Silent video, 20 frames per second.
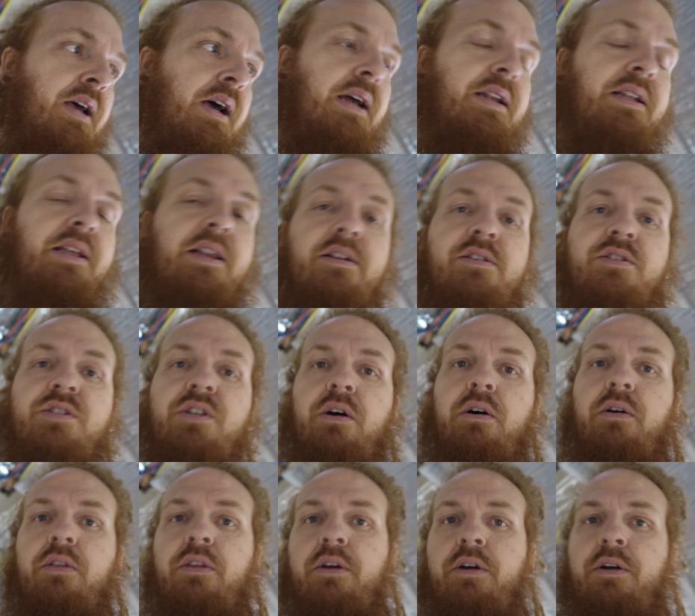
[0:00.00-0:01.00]
I did
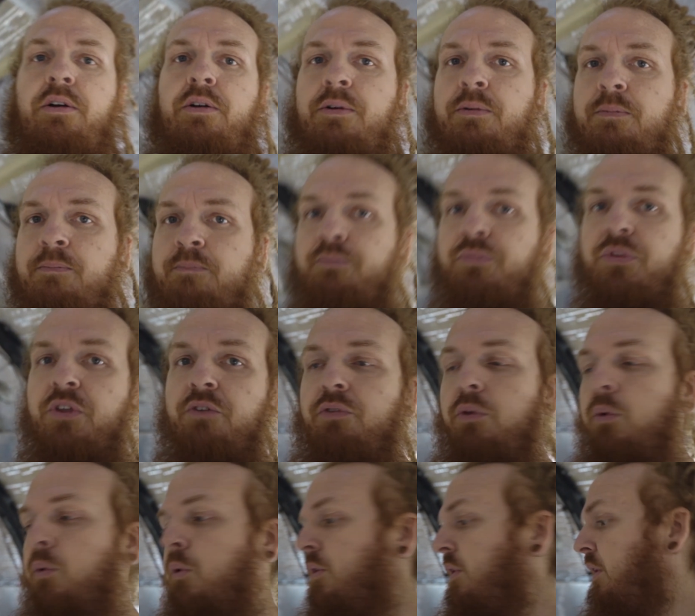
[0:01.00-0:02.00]
install the
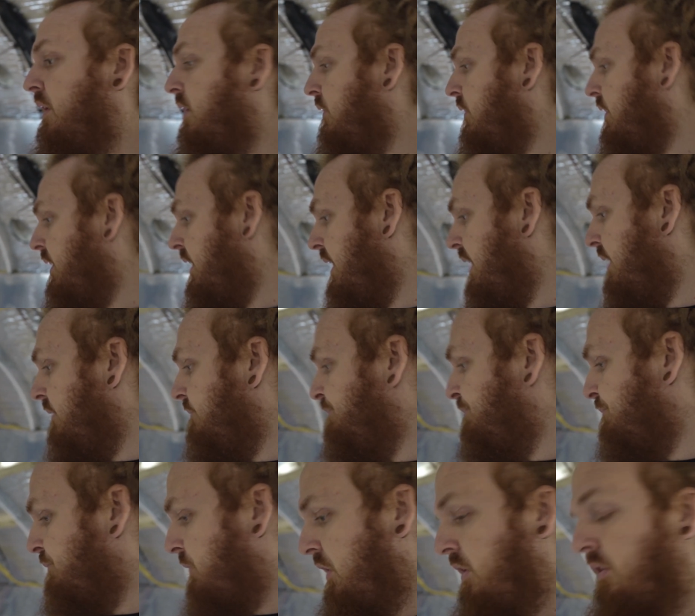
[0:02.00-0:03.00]
floor the other day.
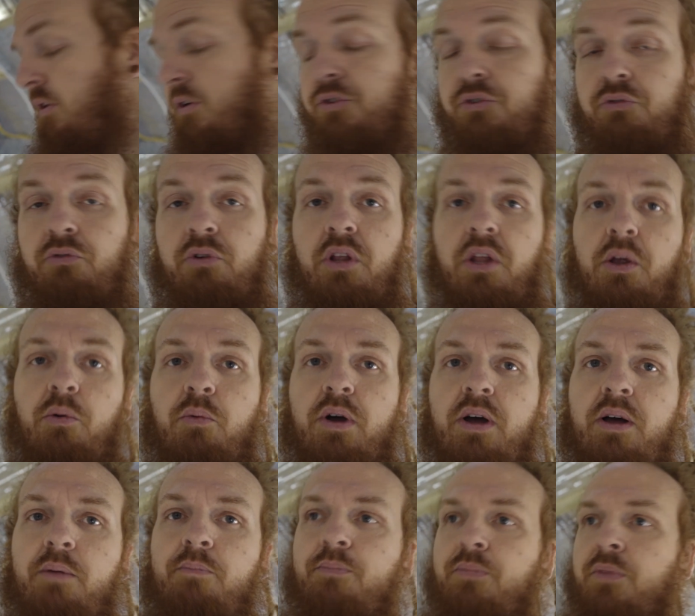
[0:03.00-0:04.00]
Looks really
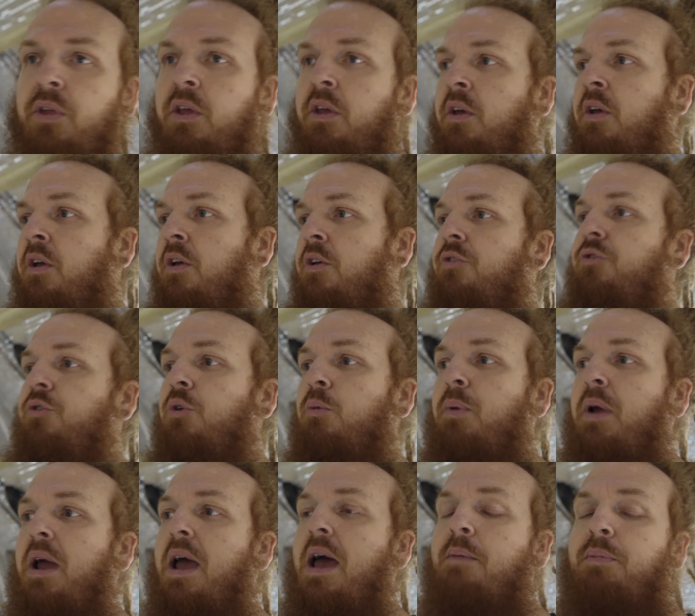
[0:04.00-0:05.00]
well. I'm super
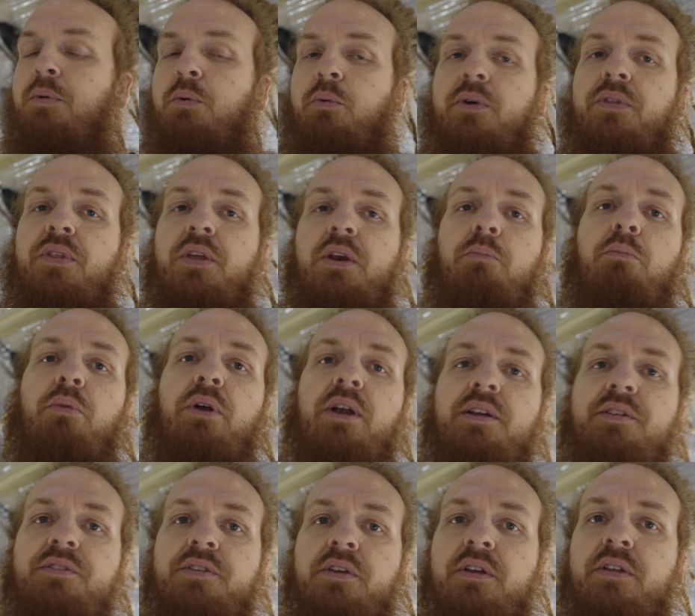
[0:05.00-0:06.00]
happy with it. It
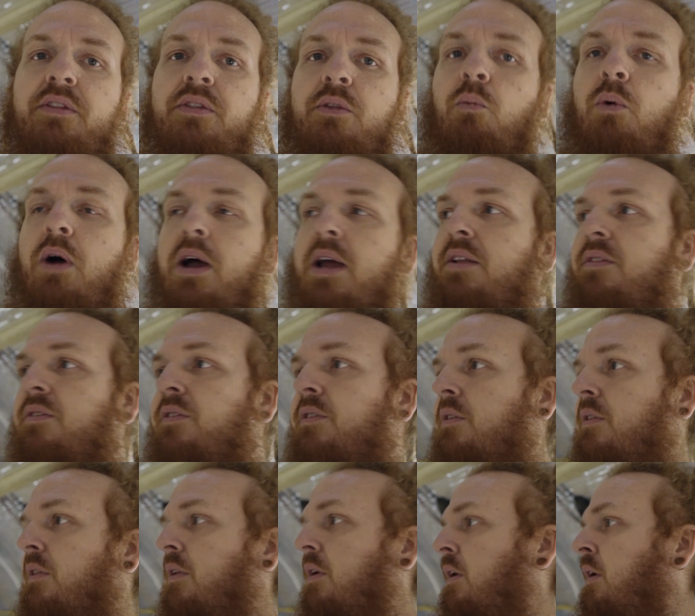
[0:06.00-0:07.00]
brings in the whites
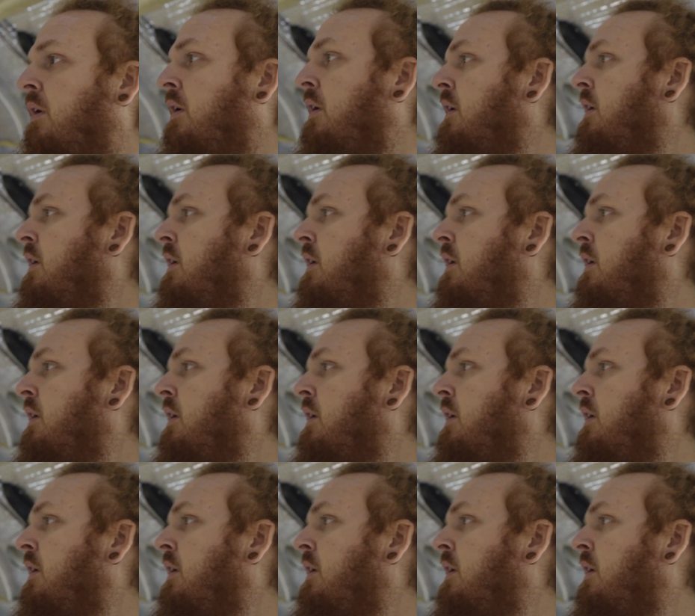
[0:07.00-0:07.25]
and the